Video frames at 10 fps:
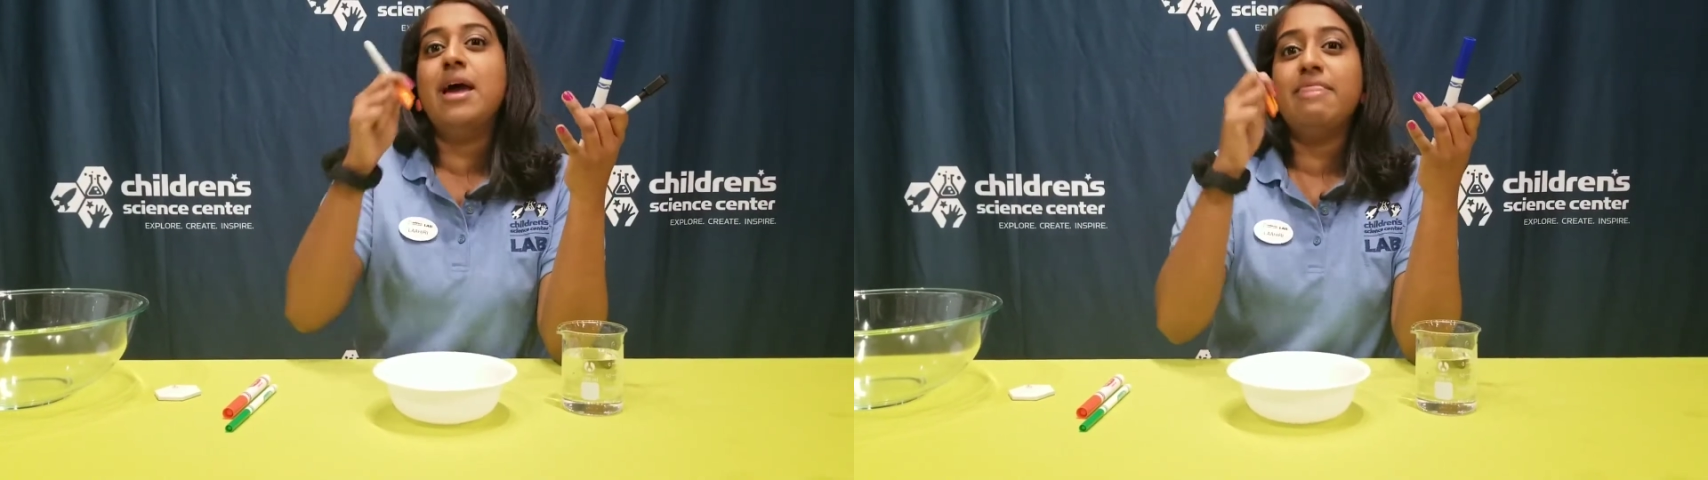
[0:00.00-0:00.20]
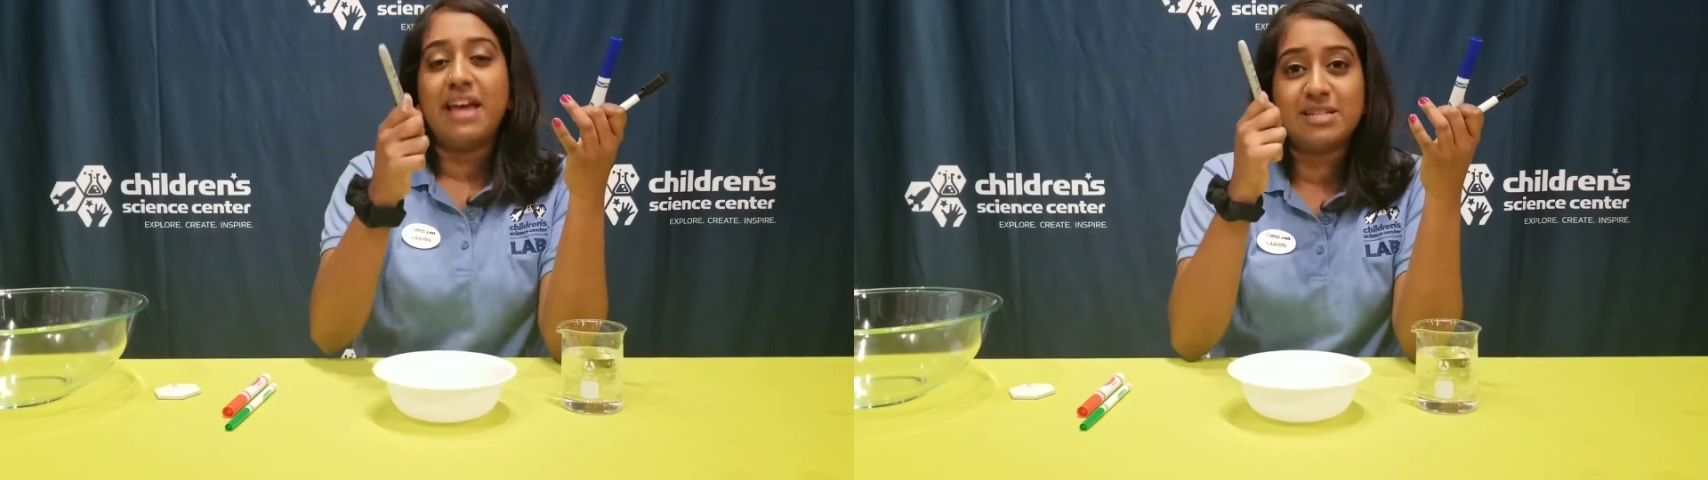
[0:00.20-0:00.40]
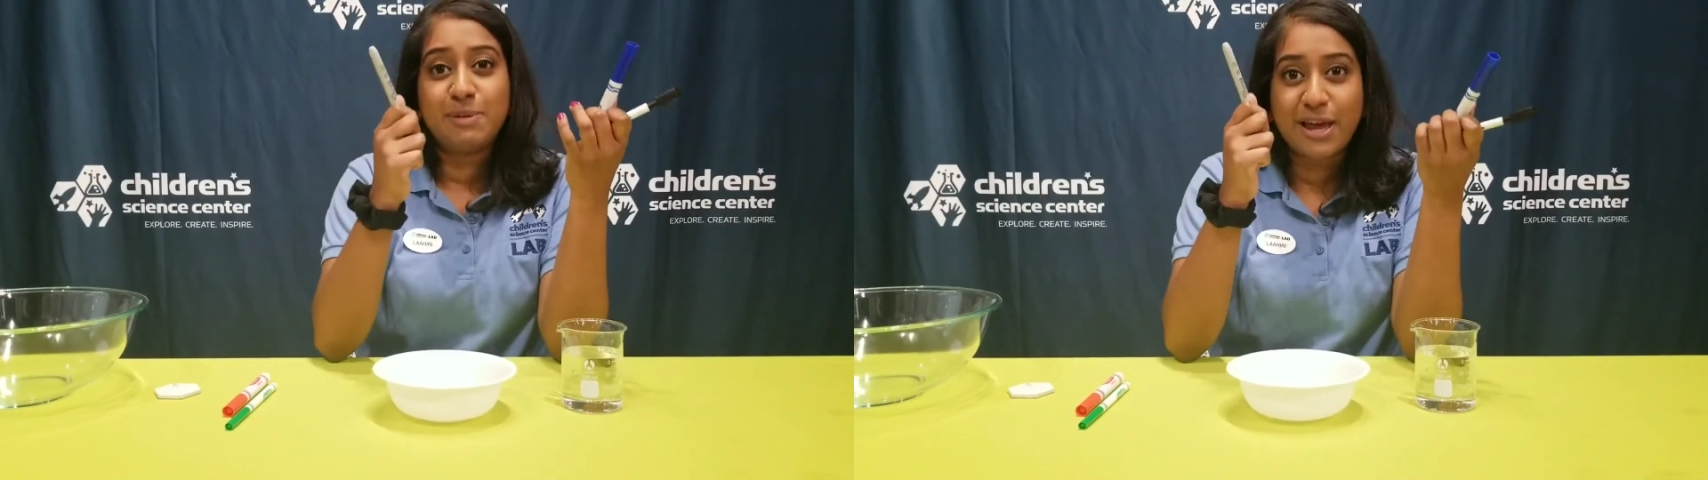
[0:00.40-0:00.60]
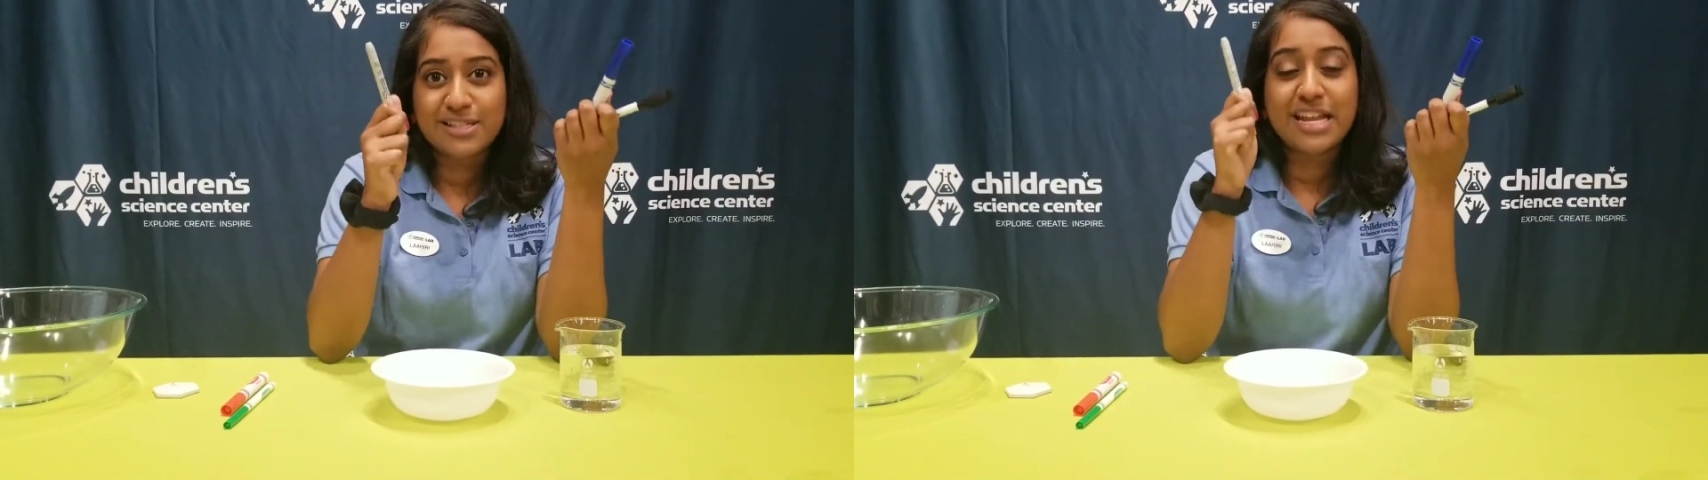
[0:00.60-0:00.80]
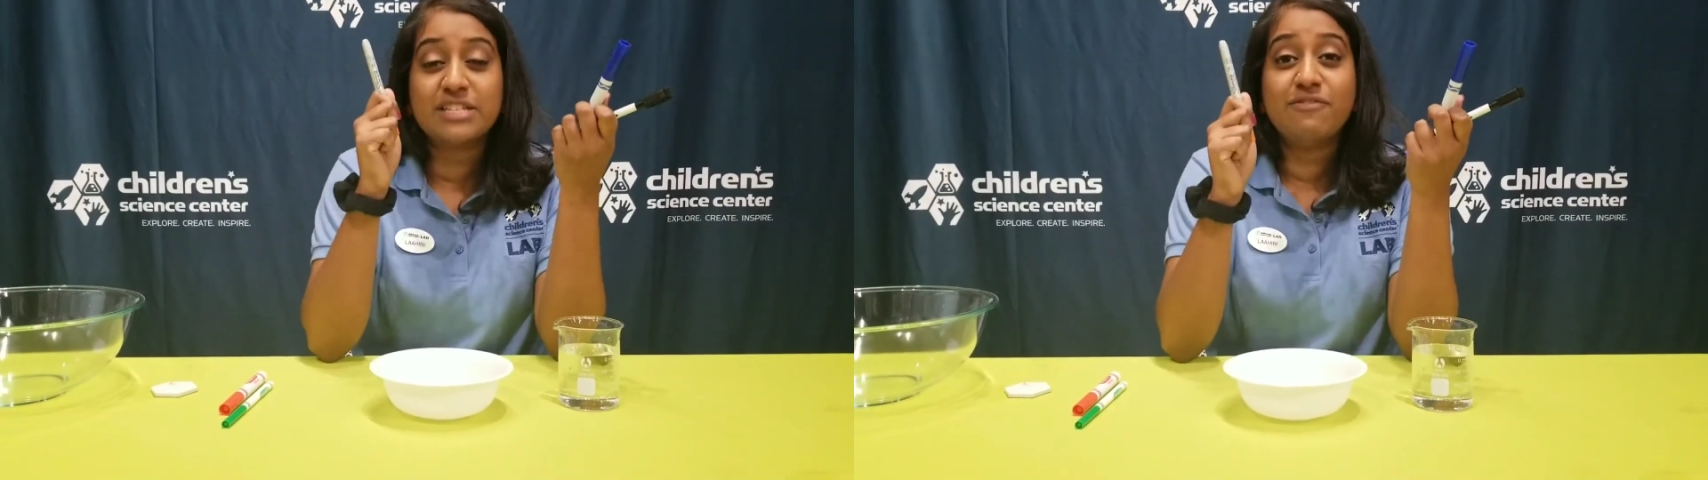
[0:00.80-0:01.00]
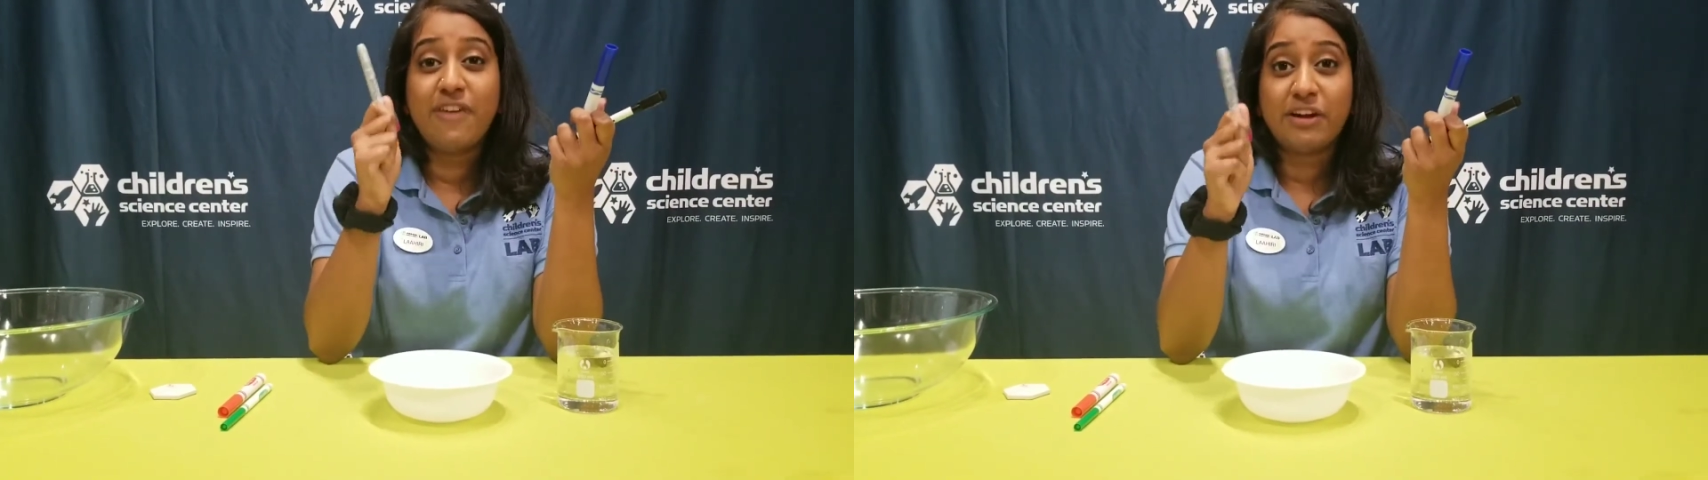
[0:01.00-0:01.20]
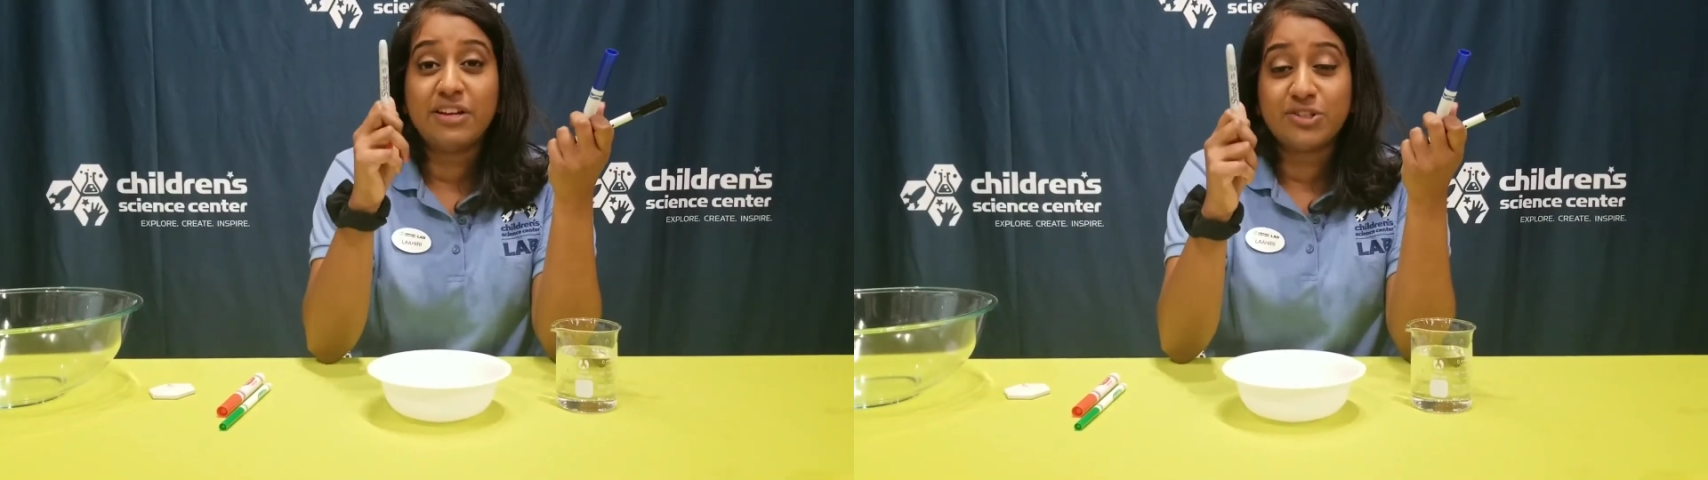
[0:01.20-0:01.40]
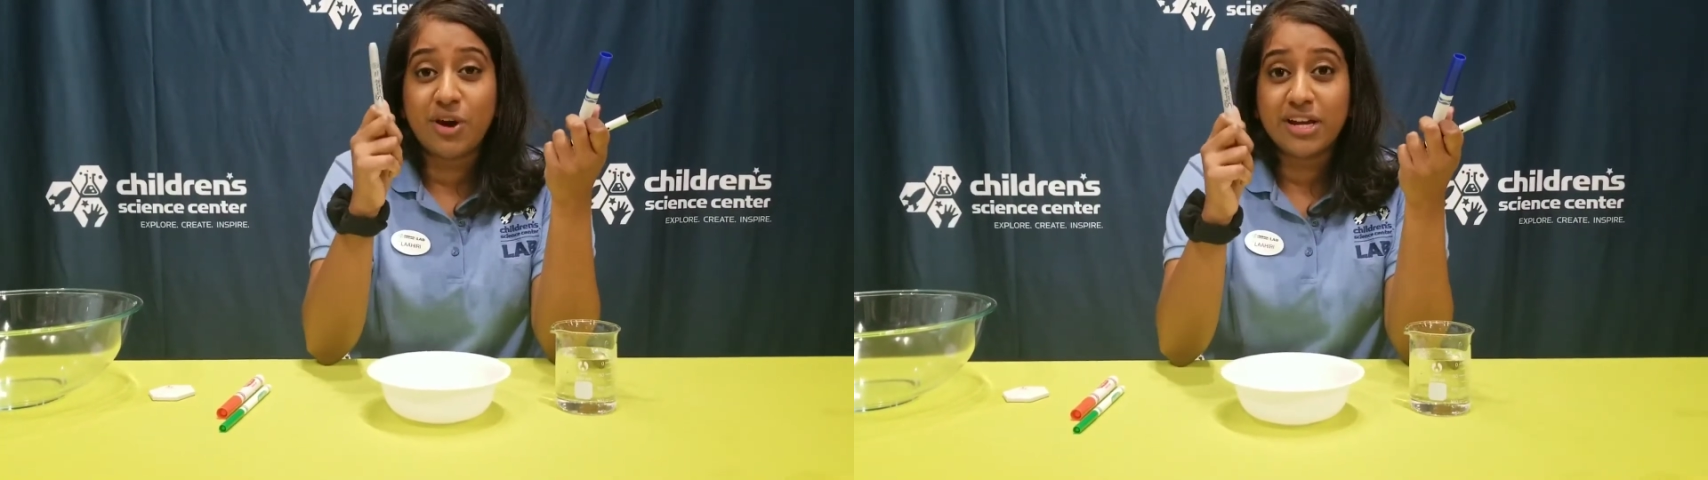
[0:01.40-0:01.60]
That's because it has a very
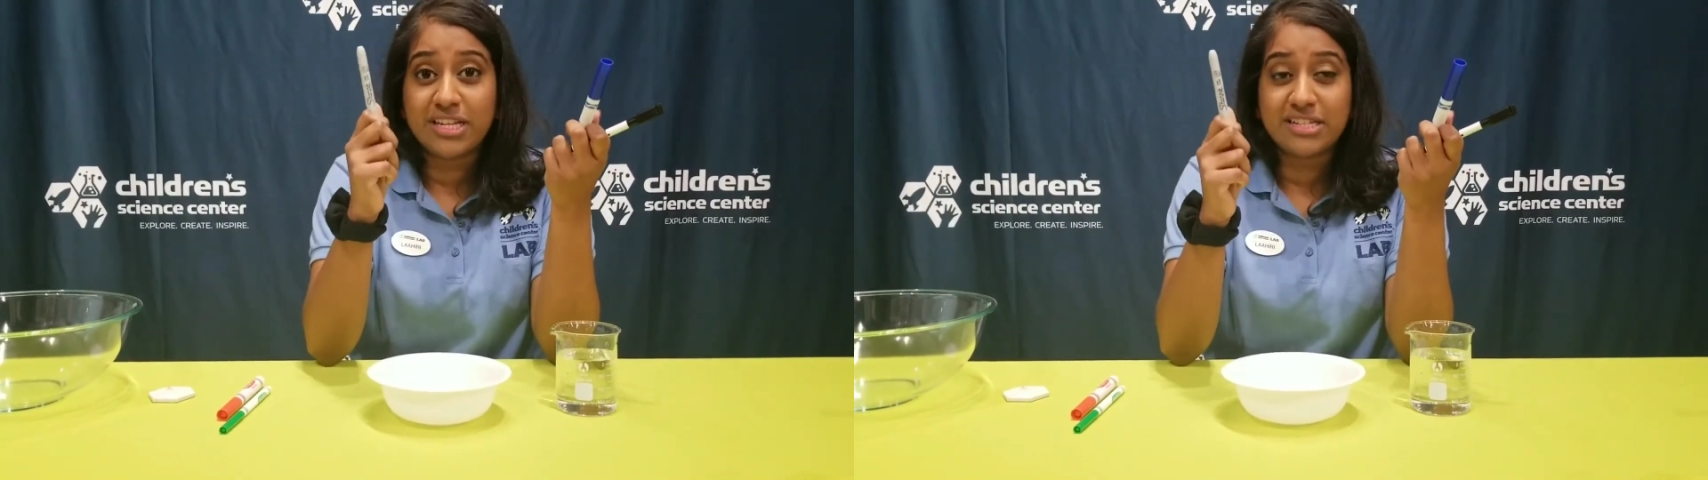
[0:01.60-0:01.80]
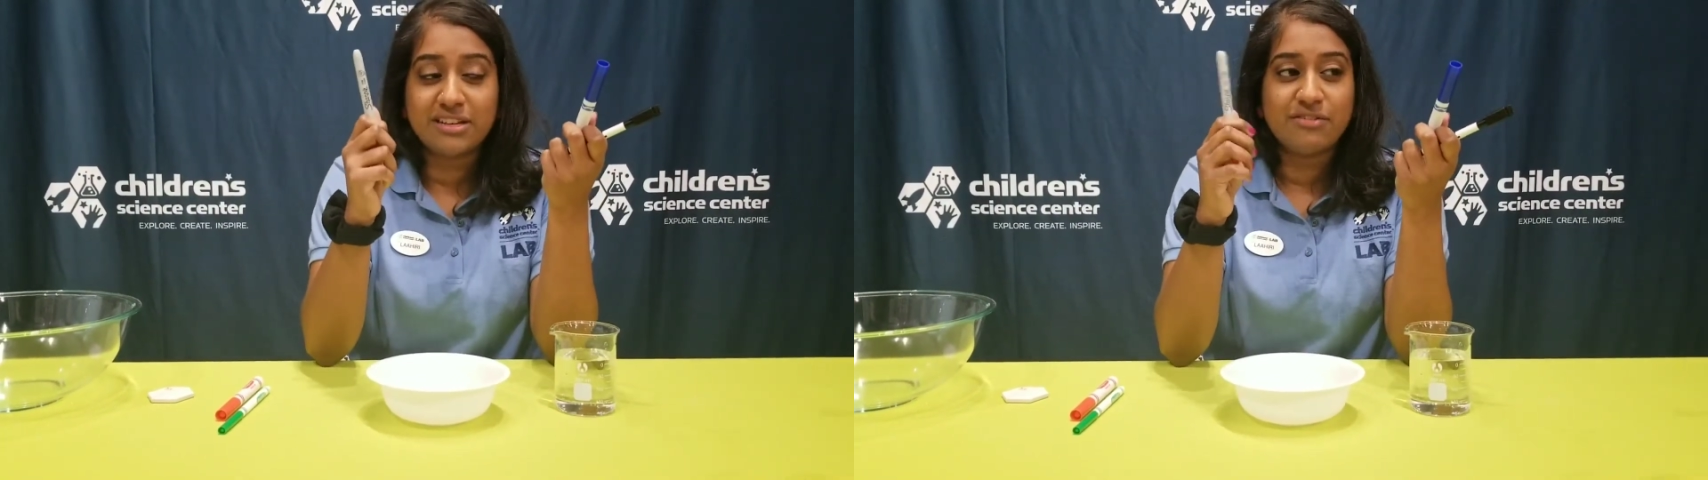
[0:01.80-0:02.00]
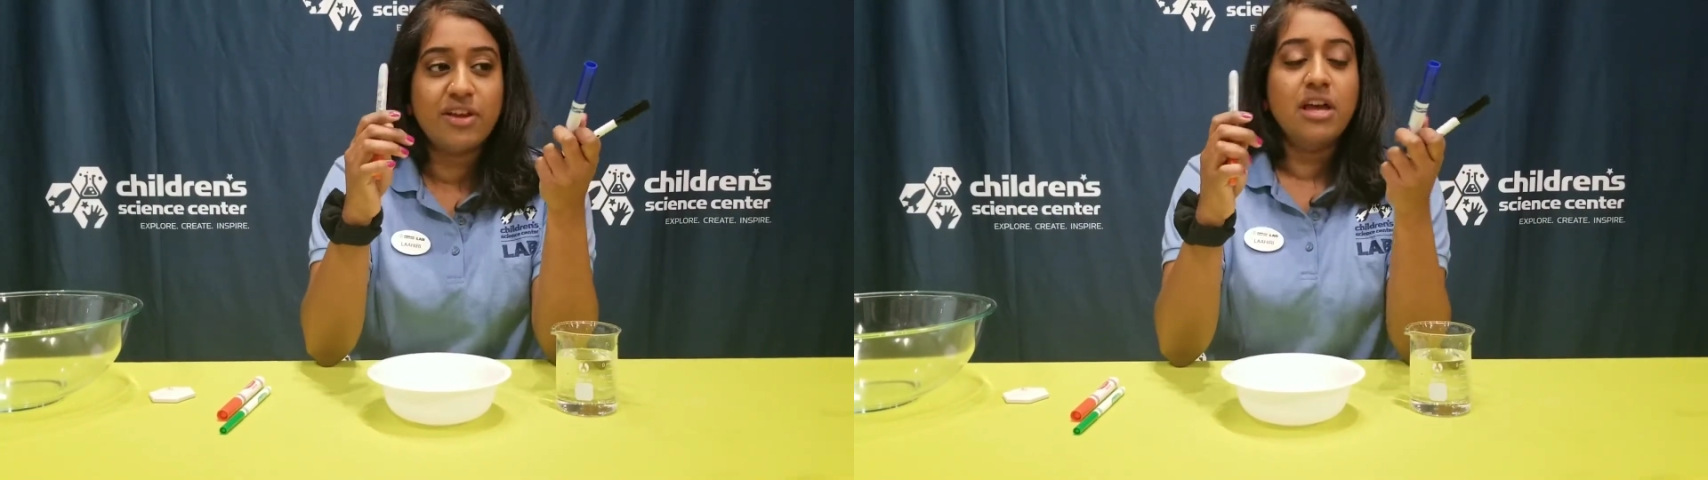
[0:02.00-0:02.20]
strong adhesive.